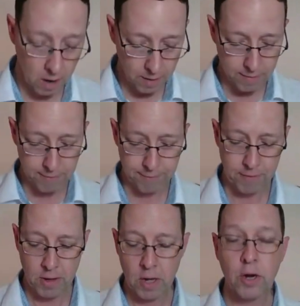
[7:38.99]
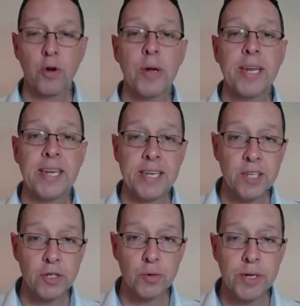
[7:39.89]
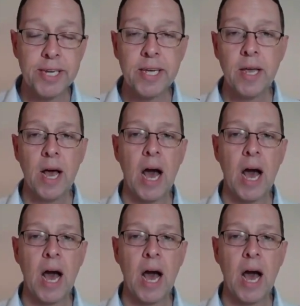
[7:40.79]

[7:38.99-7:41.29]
of Korean history.